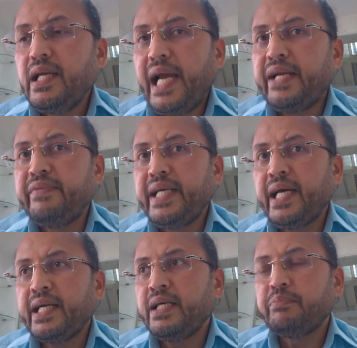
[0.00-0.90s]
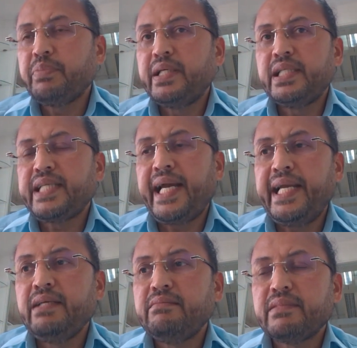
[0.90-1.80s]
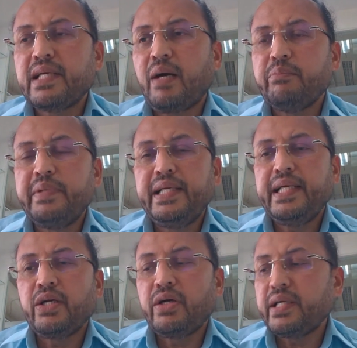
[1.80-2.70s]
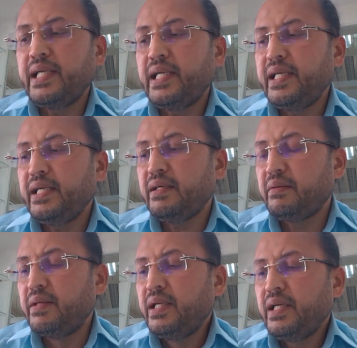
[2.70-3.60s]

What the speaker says: and we are a design company and not really a,